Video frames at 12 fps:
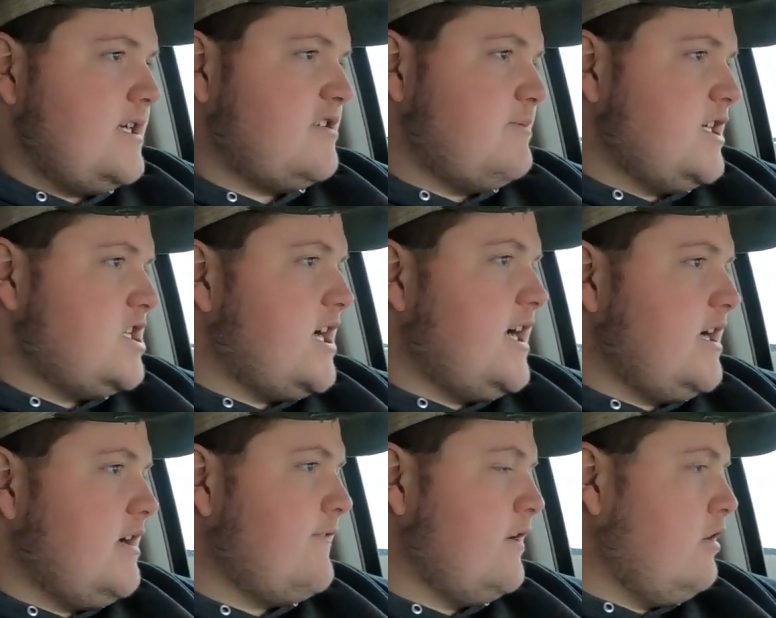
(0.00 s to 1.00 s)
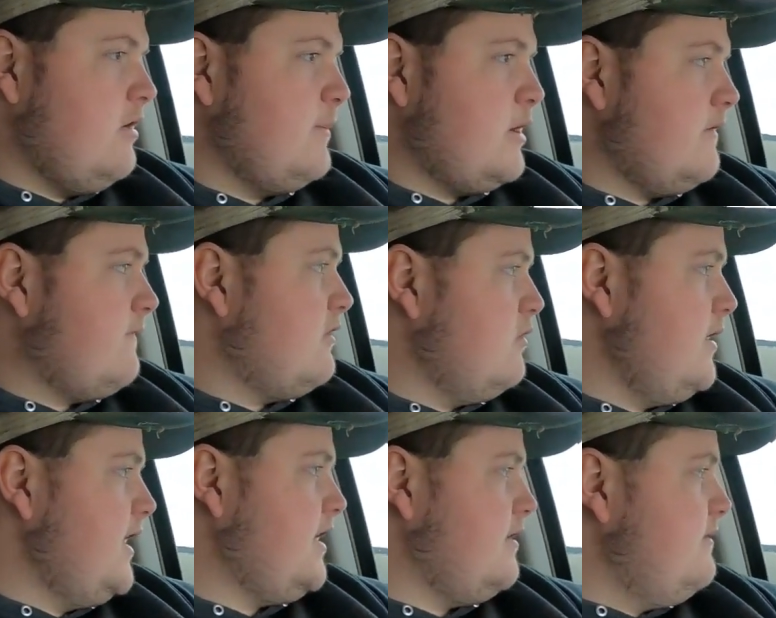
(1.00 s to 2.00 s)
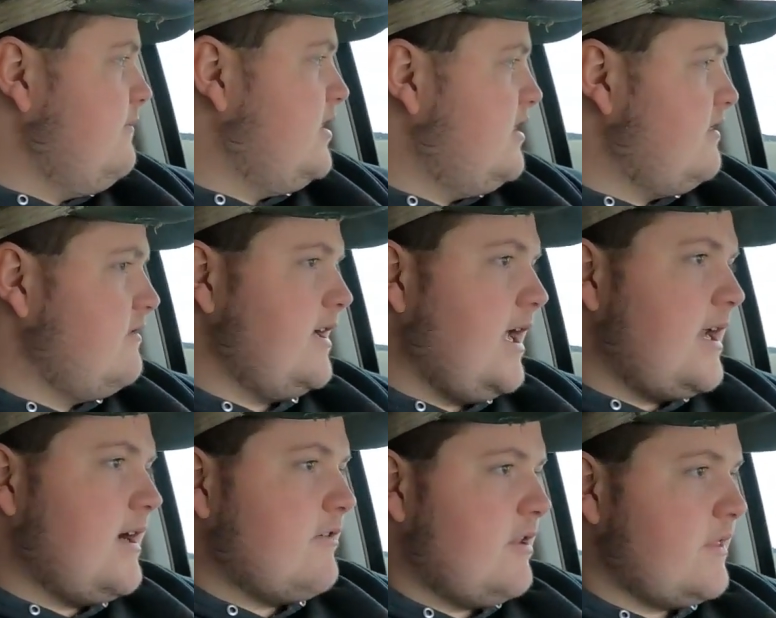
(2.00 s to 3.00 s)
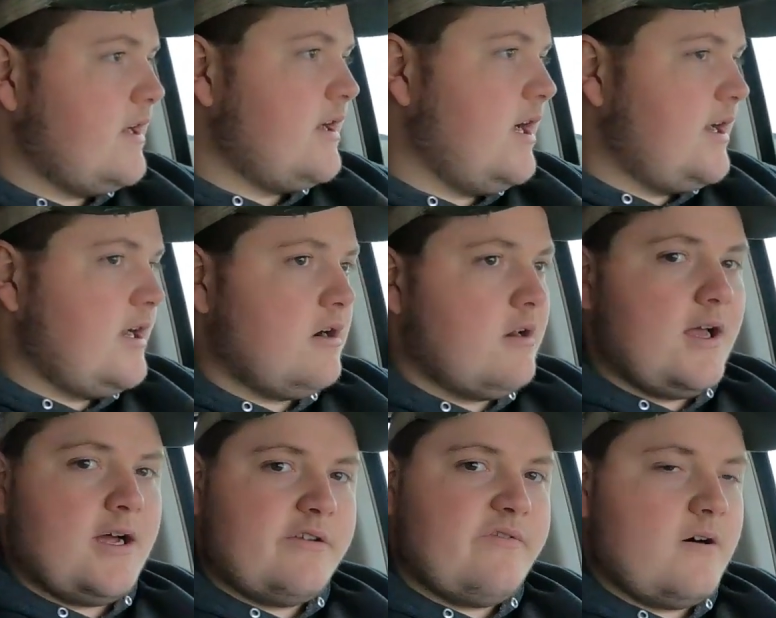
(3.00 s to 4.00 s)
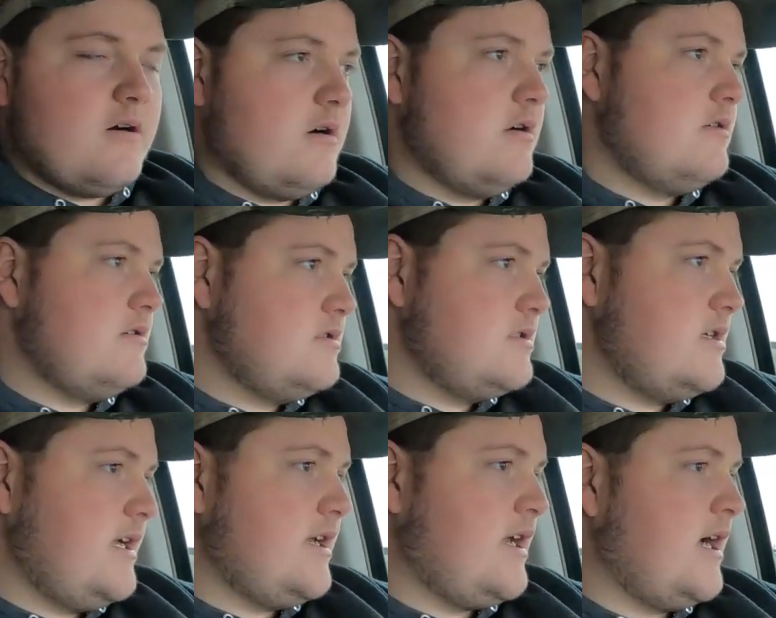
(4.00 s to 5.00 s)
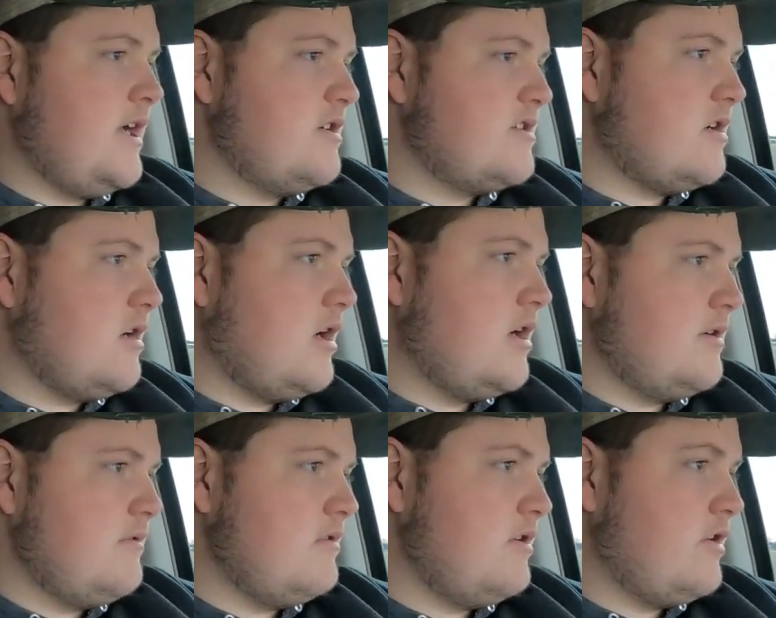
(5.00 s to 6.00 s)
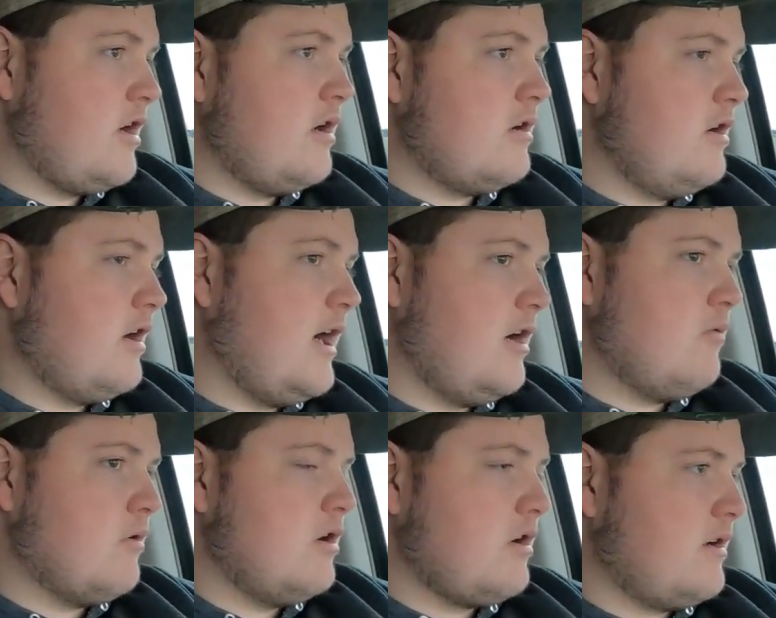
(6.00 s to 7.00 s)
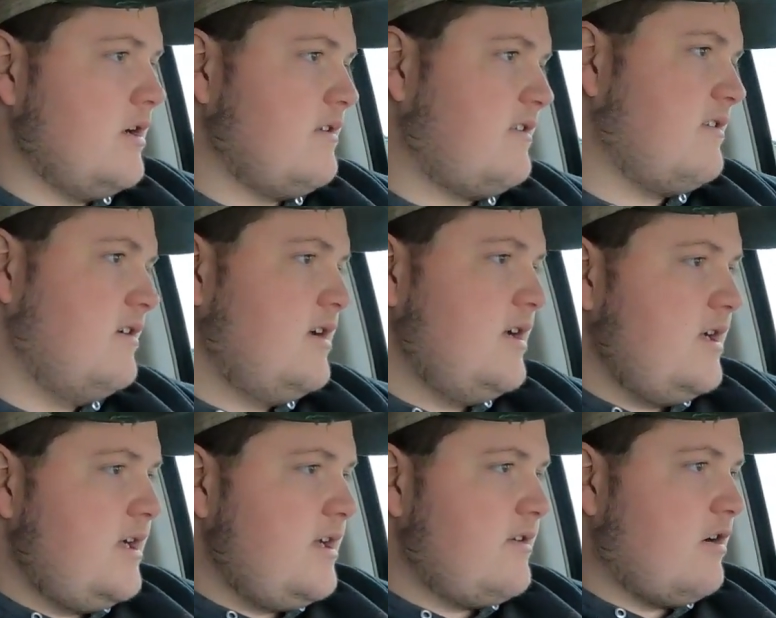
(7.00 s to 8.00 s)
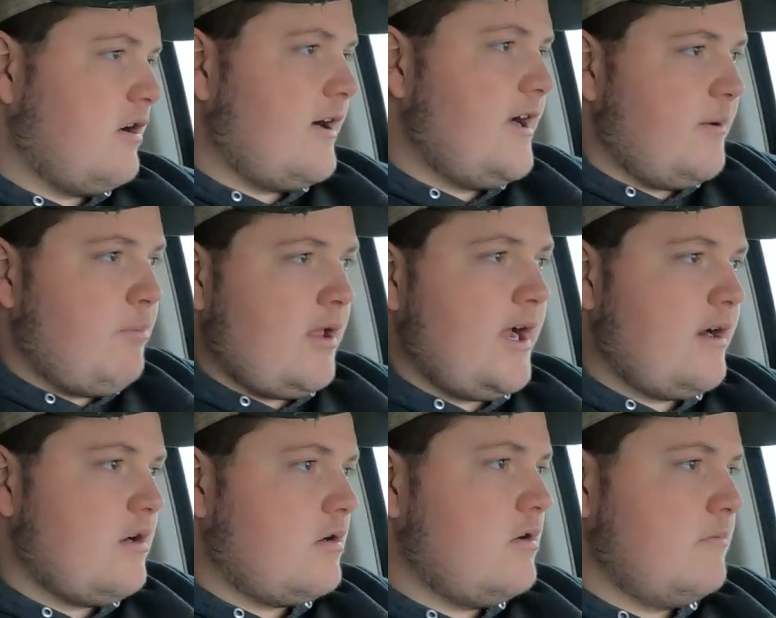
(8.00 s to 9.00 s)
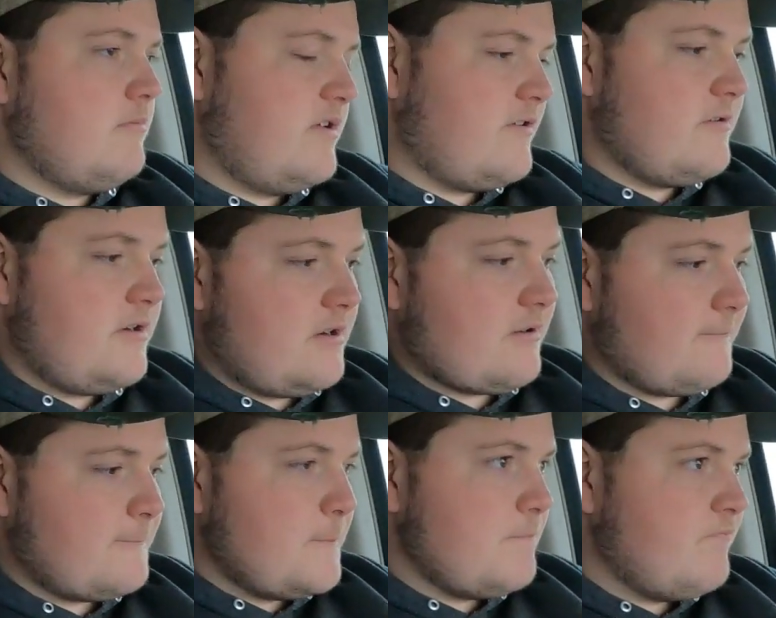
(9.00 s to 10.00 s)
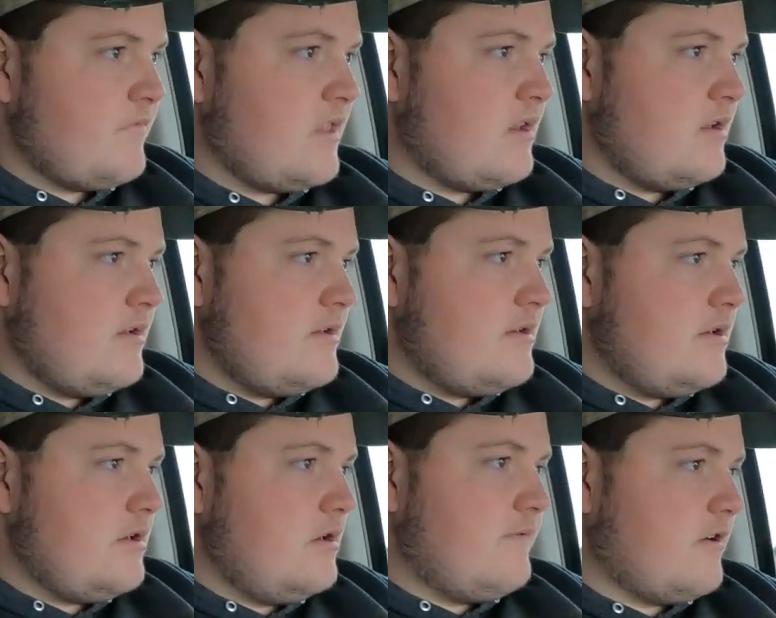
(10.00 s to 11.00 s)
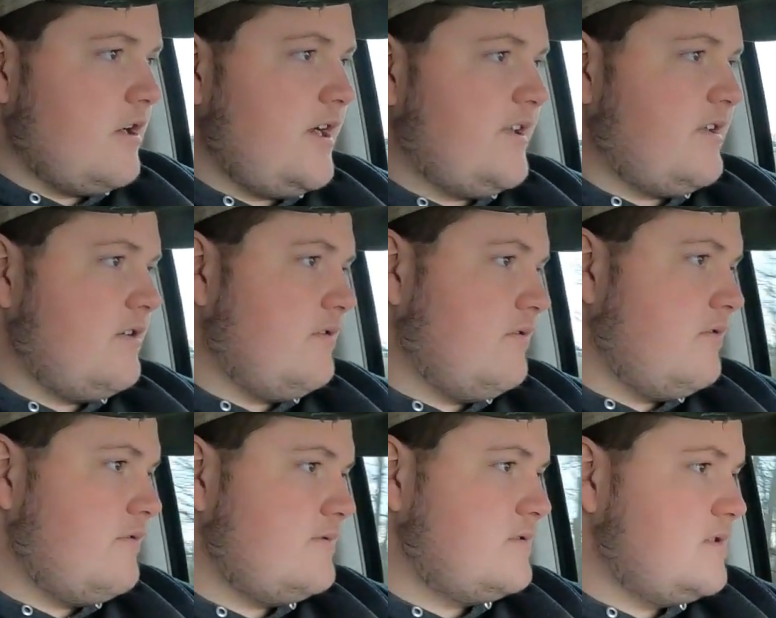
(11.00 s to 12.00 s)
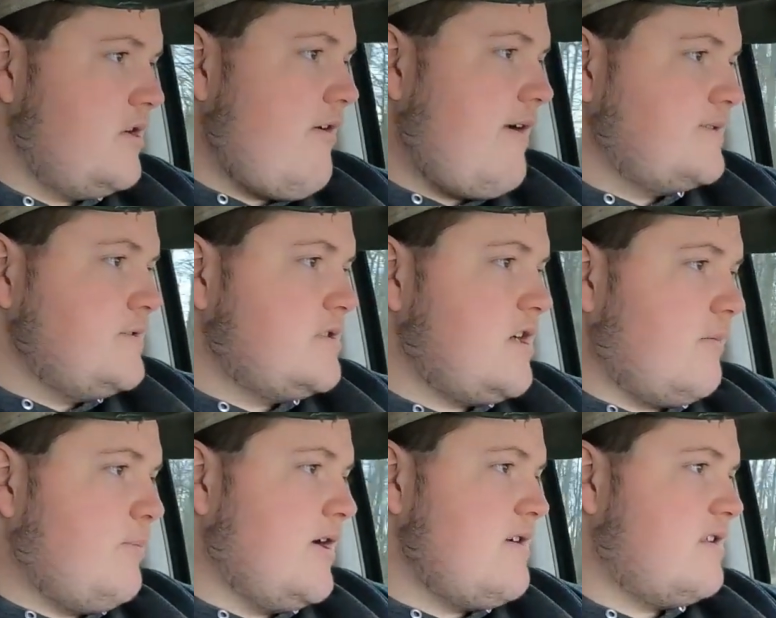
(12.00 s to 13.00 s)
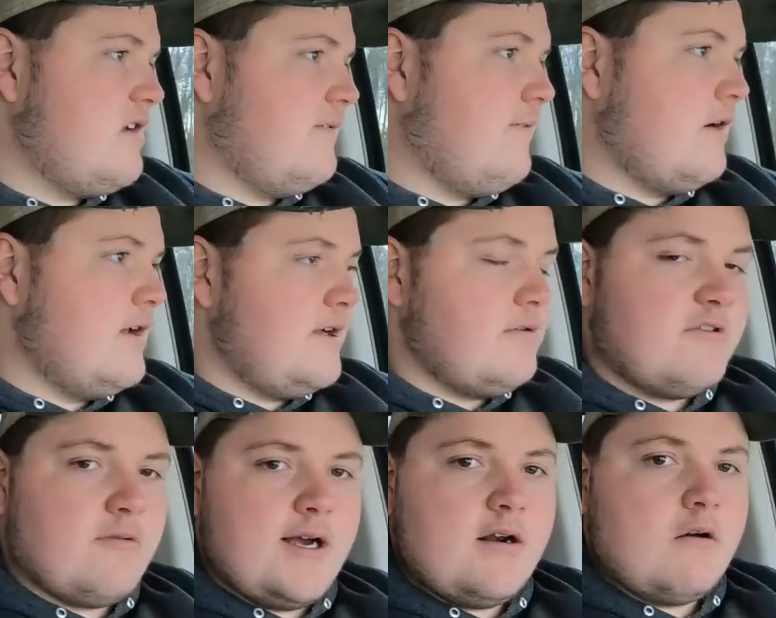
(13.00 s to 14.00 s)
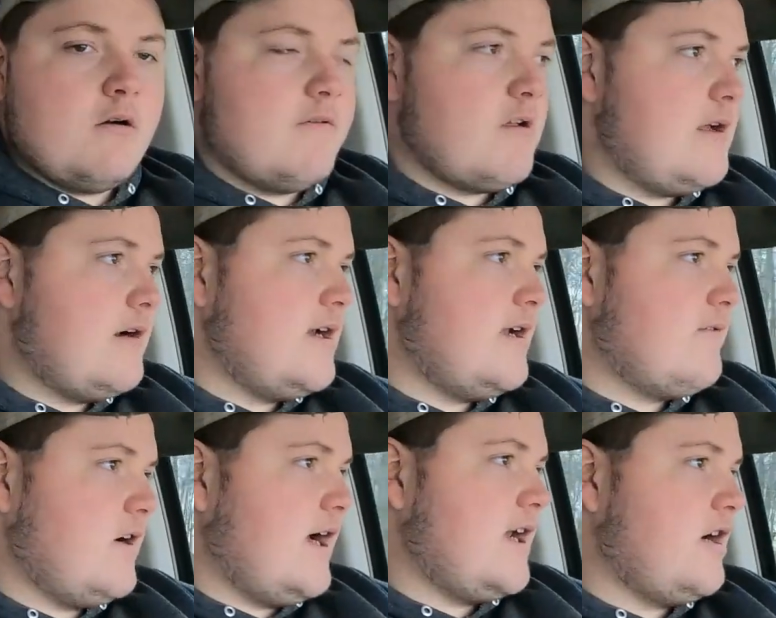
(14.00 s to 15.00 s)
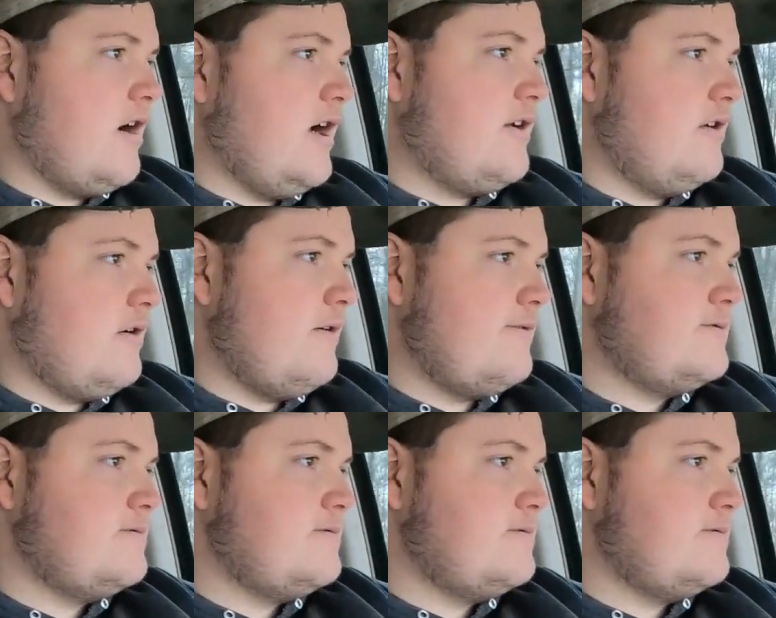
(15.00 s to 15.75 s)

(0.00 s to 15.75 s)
It's been dry enough at home here for a week, but we got everything done here last fall. Anhydrous on, groundwork. It's all ready to plant at home, so we got to go over east and start putting stuff on. It was wetter over there. It never got dry till